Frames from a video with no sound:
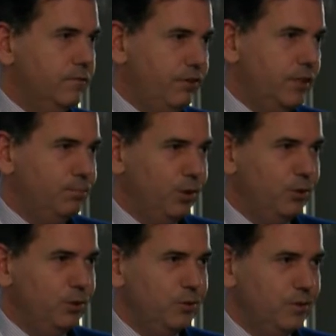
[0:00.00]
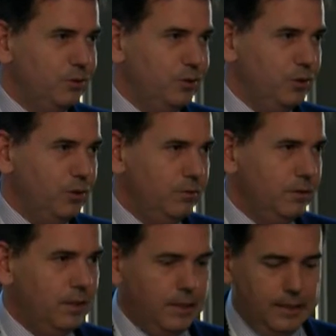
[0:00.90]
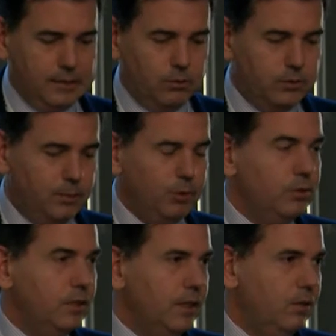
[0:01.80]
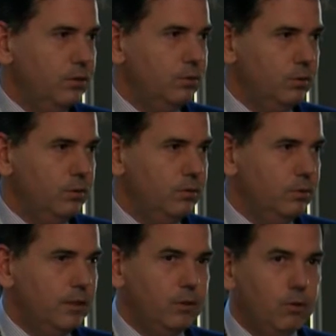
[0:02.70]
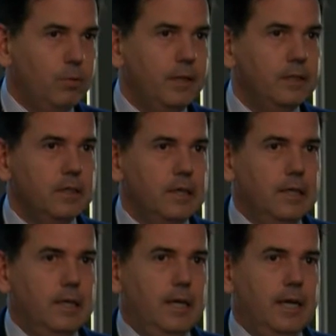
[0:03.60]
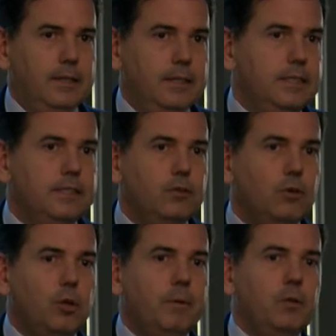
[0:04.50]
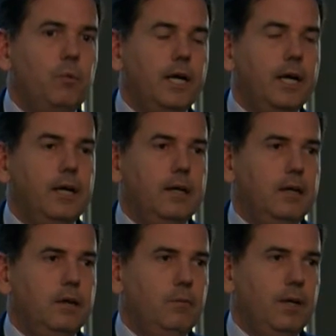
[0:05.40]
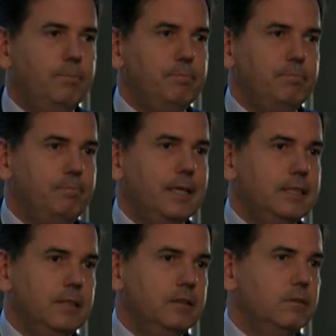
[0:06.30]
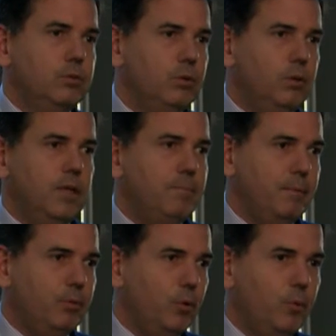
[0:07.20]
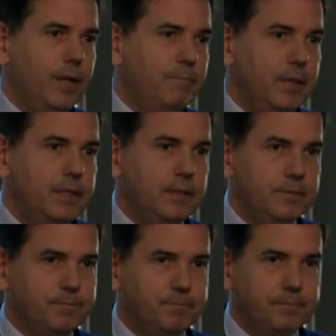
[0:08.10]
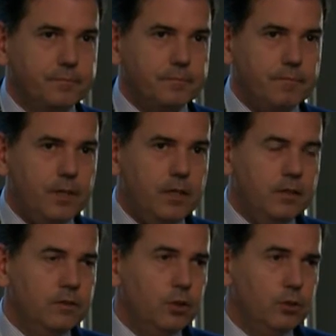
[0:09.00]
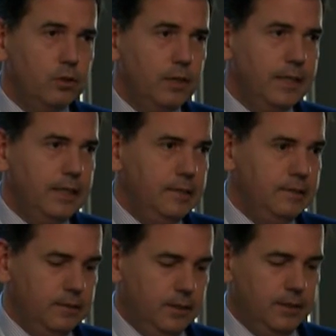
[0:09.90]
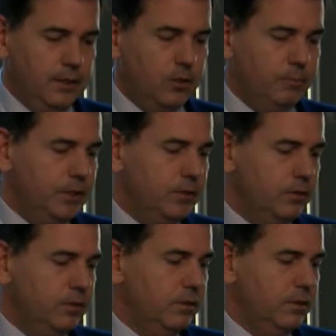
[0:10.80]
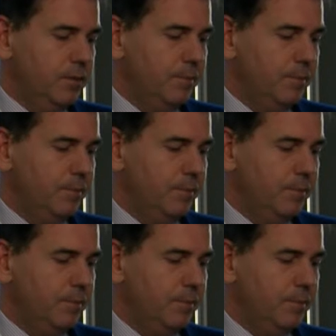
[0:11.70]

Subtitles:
Fresh Produce Consortium has contributed a lot to the document. And this is the document we are passing to all the people we are meeting, not only in the Commission,